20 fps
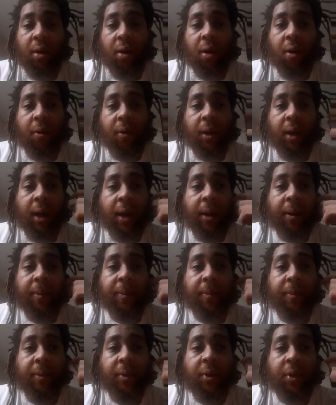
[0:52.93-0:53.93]
Okay,
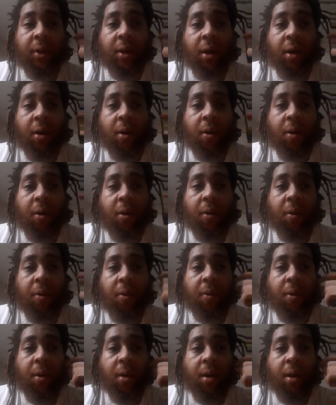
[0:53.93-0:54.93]
so